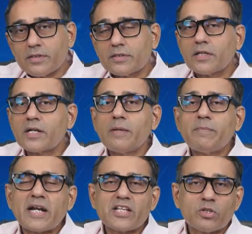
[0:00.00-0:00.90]
the
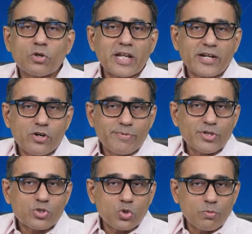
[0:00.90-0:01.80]
demand is not likely to be
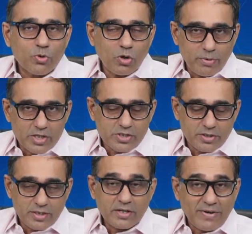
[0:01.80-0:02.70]
so robust,
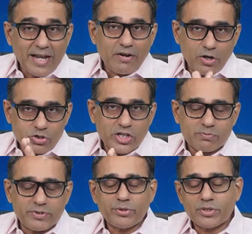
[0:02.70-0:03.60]
and why I'll also
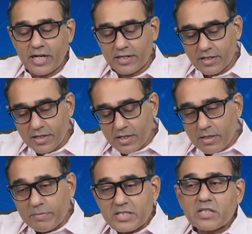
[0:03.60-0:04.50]
explain you that.
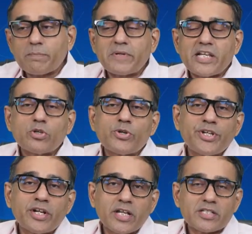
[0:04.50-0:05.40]
But supply is going to
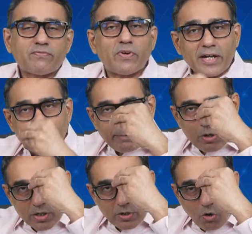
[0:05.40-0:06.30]
increase. Forget
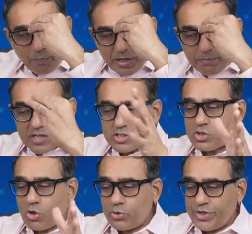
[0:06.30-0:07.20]
about OPEC Plus is
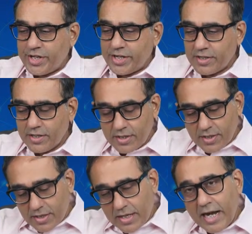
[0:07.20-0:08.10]
not doing it.
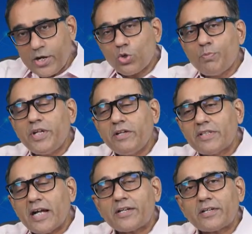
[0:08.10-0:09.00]
I do believe
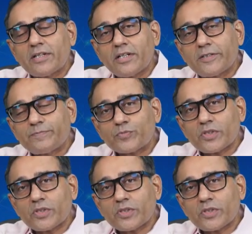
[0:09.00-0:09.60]
that the